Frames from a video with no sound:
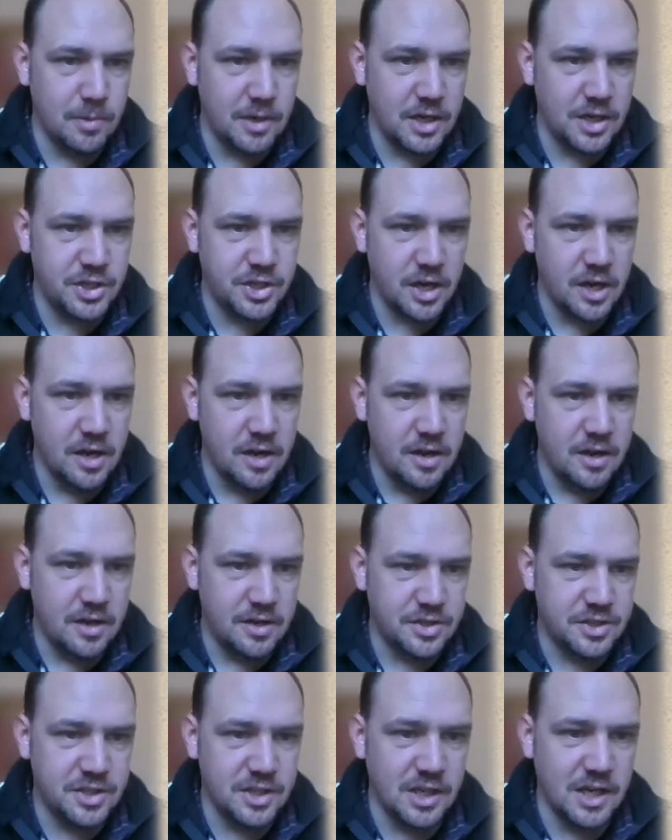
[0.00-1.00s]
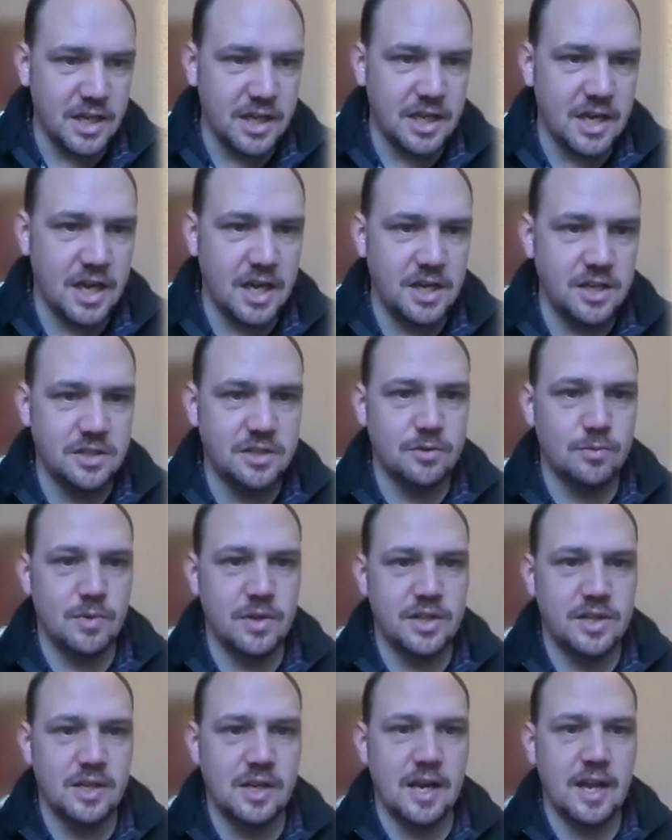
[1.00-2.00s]
militia still engaged
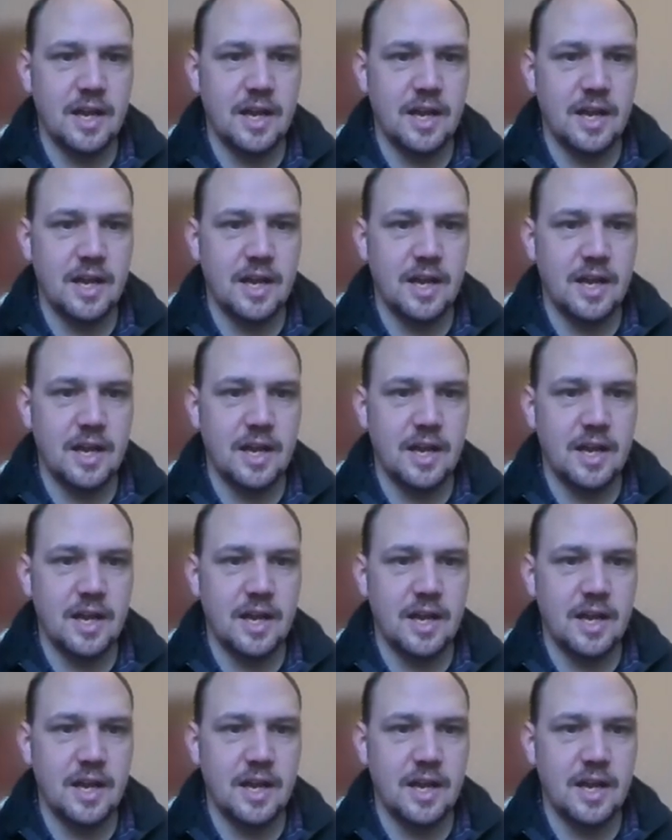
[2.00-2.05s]
with